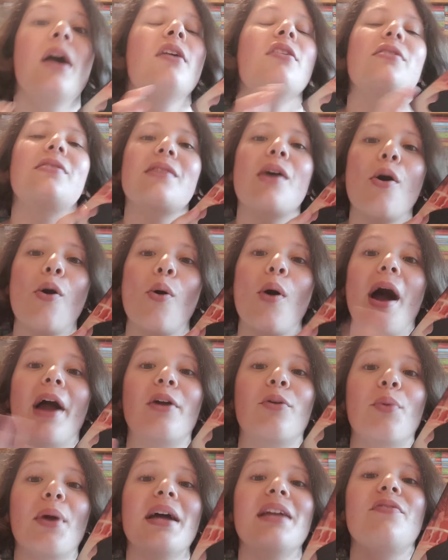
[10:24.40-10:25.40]
So I
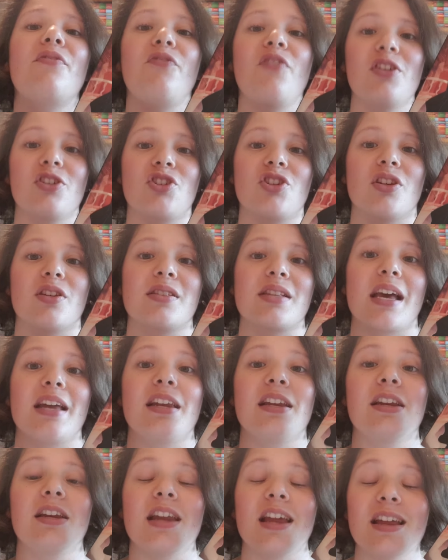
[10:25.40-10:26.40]
read Vicious, and
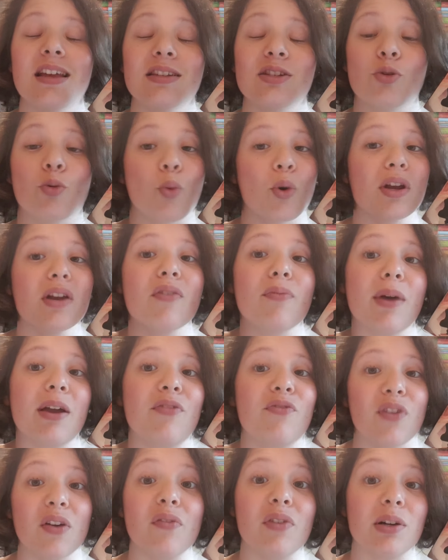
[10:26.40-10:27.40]
it is one of my
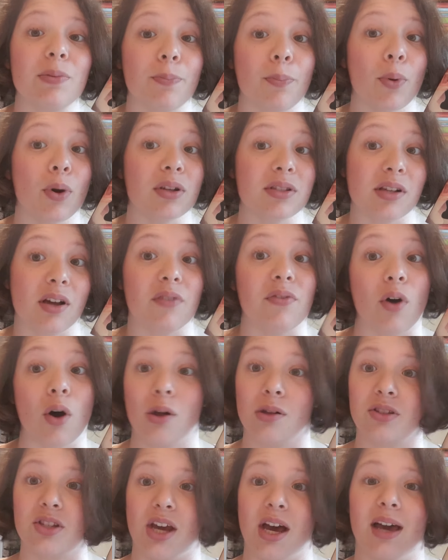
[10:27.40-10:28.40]
favorite books of
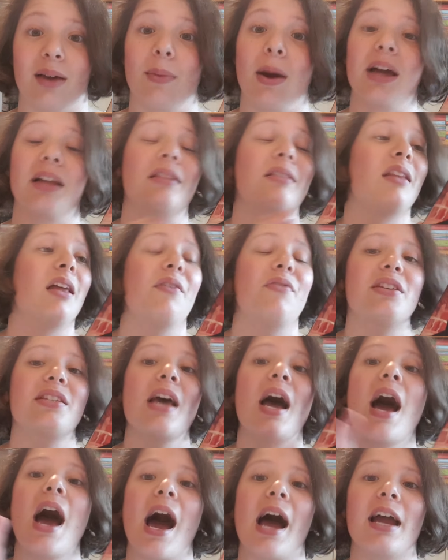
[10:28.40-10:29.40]
all time. I love it.
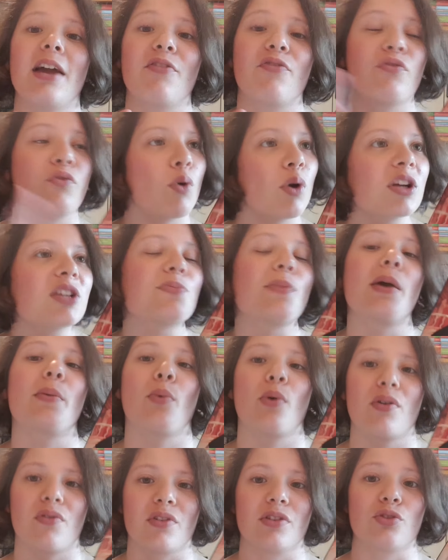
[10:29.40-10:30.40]
I forced my
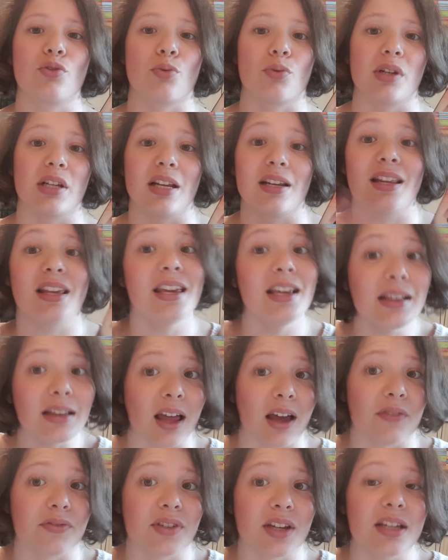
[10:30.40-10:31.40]
boyfriend to read it. He
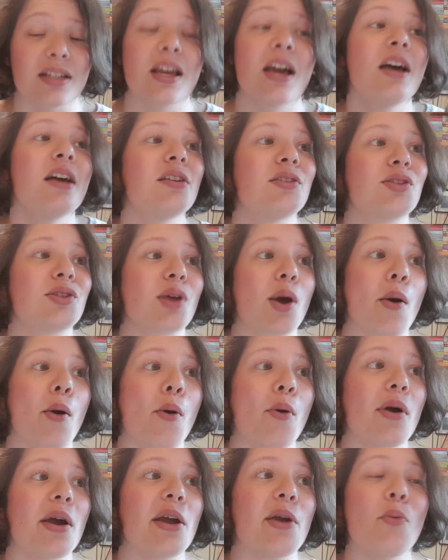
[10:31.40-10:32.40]
loved it.
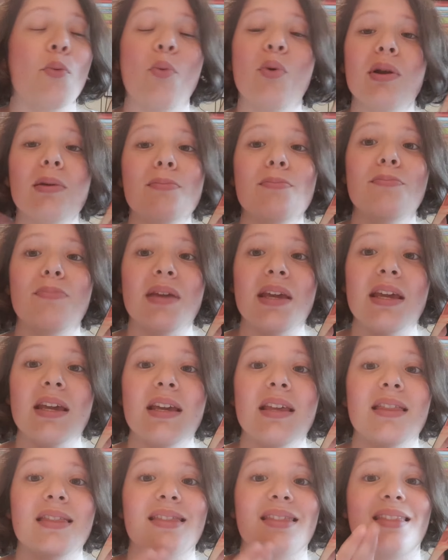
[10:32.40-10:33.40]
So it wouldn't
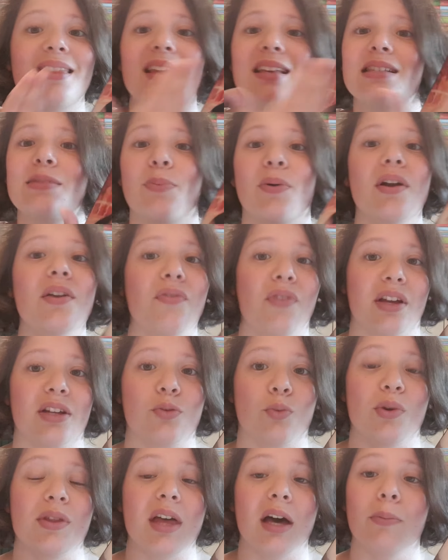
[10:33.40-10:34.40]
be this
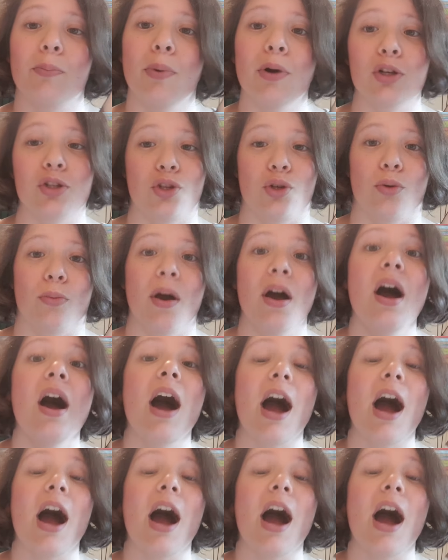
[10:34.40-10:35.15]
perfect without BookTube.